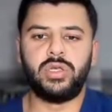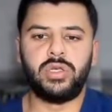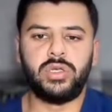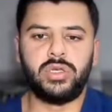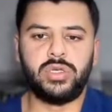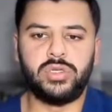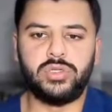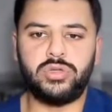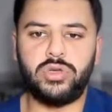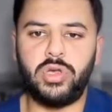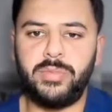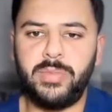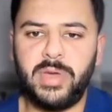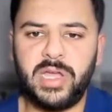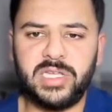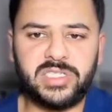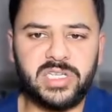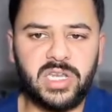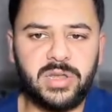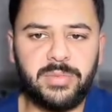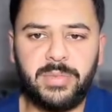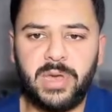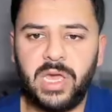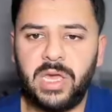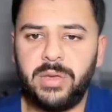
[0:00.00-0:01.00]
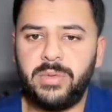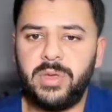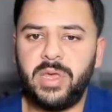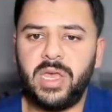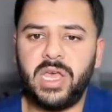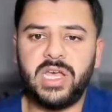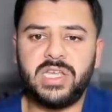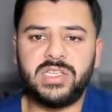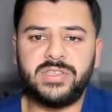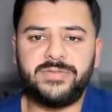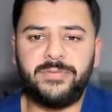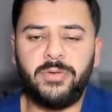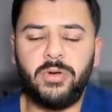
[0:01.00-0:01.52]
So imagine a baby
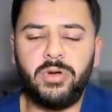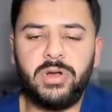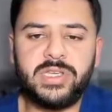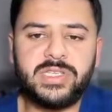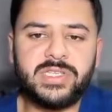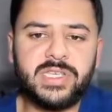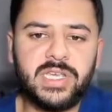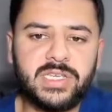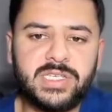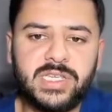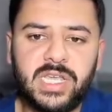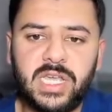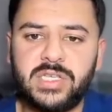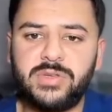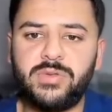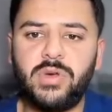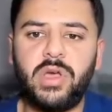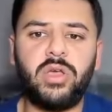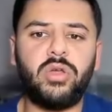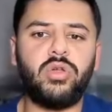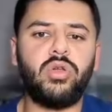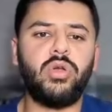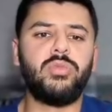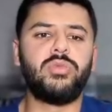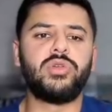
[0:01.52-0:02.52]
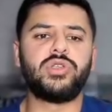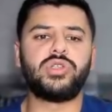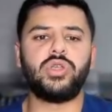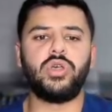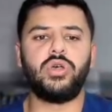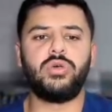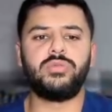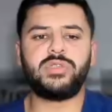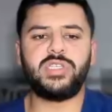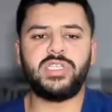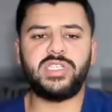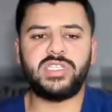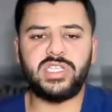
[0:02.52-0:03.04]
has 46 XY
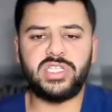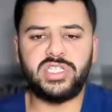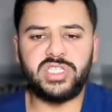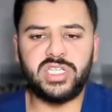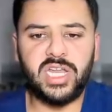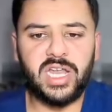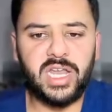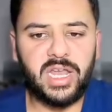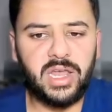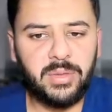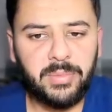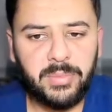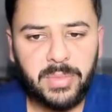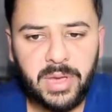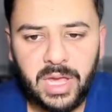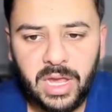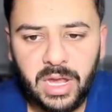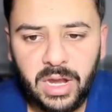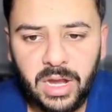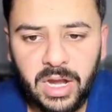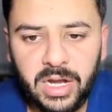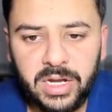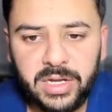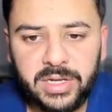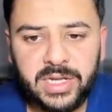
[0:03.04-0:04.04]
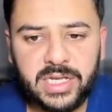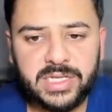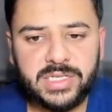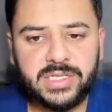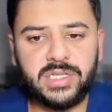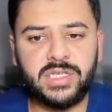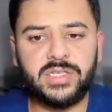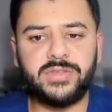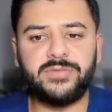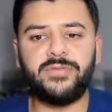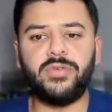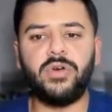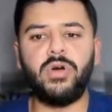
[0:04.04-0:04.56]
chromosomes, he's a genetic male, and
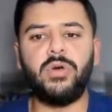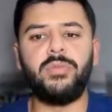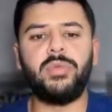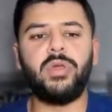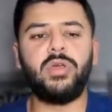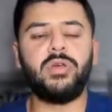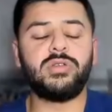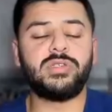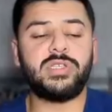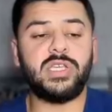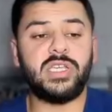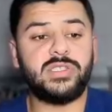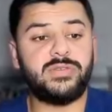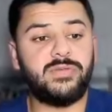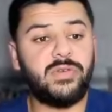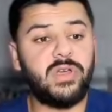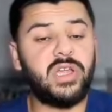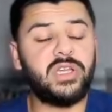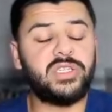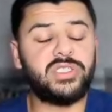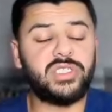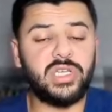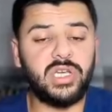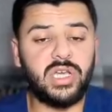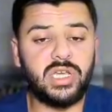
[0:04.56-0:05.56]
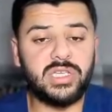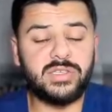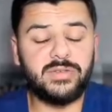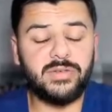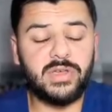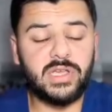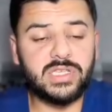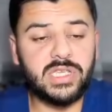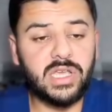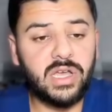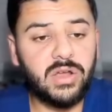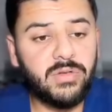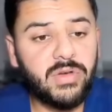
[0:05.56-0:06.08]
testes form because
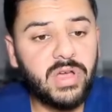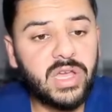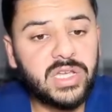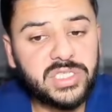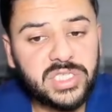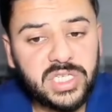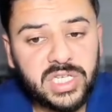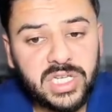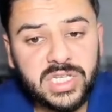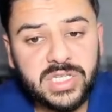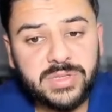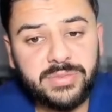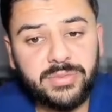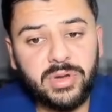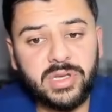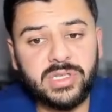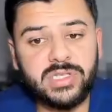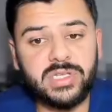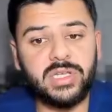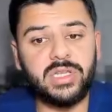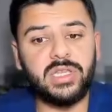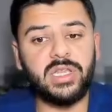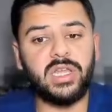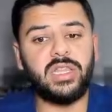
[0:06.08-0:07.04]
SRY gene is present,